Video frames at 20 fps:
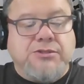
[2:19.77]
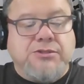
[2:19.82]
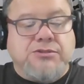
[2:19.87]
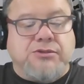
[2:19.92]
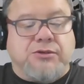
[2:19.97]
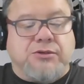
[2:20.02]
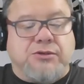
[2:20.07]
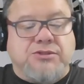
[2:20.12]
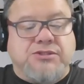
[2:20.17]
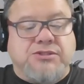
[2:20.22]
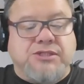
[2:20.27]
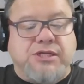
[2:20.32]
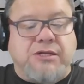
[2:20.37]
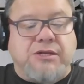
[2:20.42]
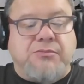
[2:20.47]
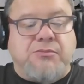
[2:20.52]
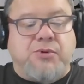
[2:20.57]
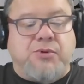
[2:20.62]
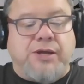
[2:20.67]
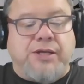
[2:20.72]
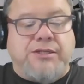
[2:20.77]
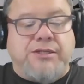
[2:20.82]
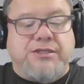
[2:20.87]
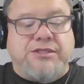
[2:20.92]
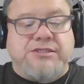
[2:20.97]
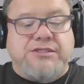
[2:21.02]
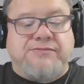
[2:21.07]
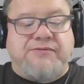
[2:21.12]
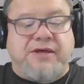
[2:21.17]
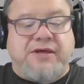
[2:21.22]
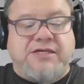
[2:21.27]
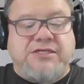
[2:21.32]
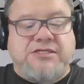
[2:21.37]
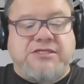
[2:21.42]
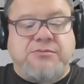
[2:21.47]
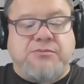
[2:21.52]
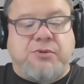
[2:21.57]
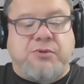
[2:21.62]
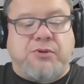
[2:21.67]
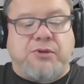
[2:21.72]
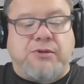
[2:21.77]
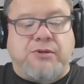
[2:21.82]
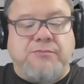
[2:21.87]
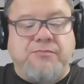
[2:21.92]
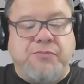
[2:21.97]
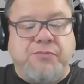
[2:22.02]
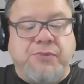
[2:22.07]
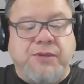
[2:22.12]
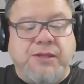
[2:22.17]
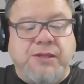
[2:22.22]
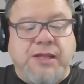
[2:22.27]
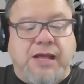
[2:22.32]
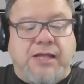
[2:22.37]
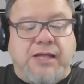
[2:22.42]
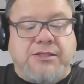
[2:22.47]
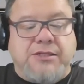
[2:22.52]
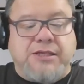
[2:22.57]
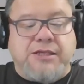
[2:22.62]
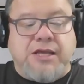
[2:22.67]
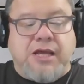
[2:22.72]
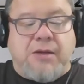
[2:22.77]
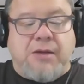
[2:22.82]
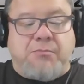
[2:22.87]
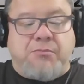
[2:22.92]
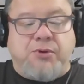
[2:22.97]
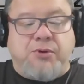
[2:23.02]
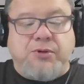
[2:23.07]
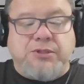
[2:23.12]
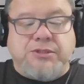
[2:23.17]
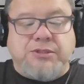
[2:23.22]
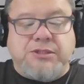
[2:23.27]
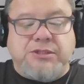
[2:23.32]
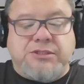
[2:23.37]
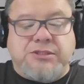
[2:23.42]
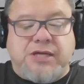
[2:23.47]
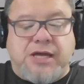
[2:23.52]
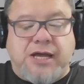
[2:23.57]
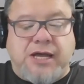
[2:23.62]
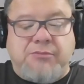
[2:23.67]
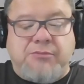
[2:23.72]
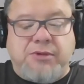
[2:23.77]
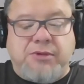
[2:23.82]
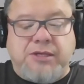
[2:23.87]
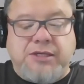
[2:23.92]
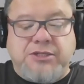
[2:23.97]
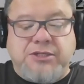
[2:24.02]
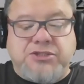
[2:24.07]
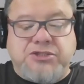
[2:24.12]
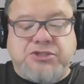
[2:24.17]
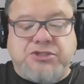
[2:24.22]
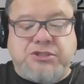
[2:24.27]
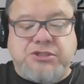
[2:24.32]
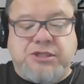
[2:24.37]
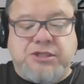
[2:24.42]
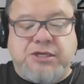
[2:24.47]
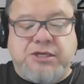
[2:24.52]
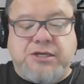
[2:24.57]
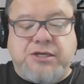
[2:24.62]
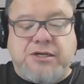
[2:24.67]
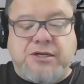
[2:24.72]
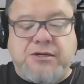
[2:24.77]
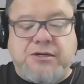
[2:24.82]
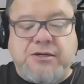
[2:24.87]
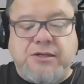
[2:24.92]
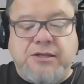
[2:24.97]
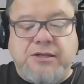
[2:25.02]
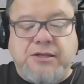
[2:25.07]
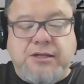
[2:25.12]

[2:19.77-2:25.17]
So celebrate this festival at the appointed time each year.